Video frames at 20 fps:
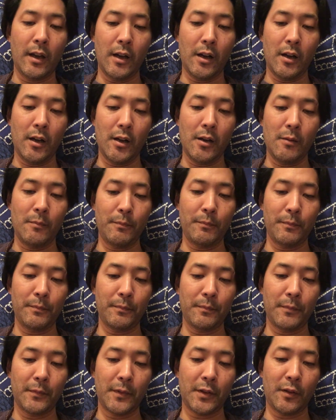Um,
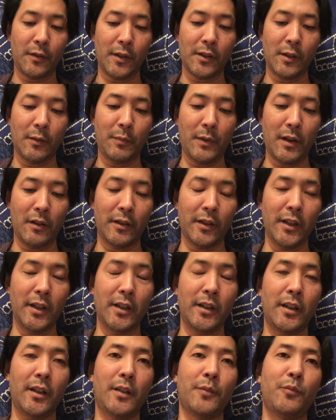so that's about
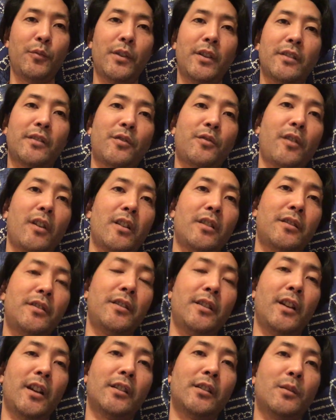it. And with
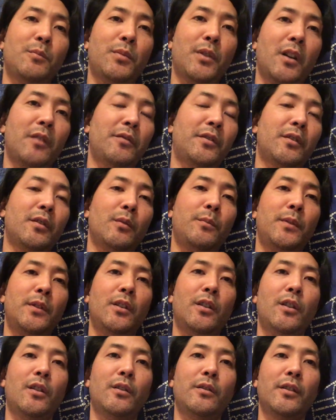astrology, as above, so
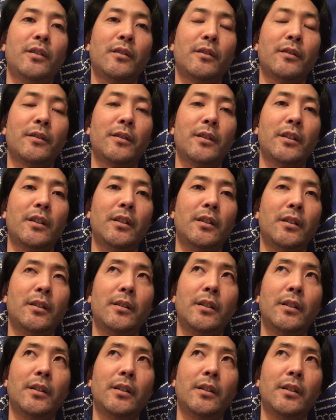below, you know. Uh,